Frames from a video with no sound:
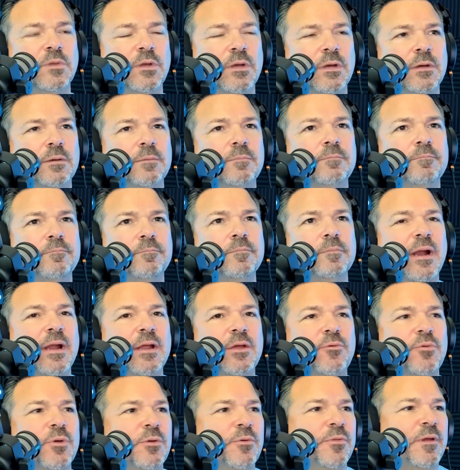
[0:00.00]
Yeah. I
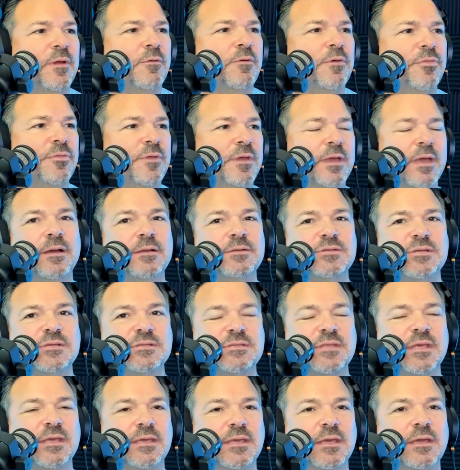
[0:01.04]
agree with everything. I
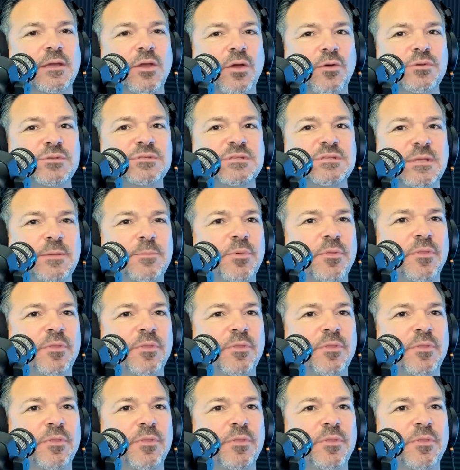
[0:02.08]
just think it goes deeper